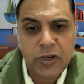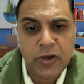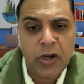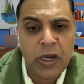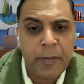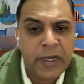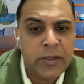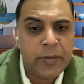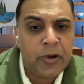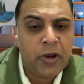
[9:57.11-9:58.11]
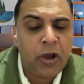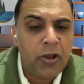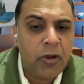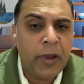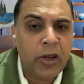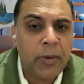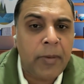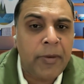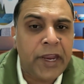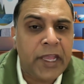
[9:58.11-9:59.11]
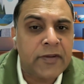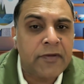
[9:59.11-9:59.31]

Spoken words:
So it all depends upon how your microbiome interacts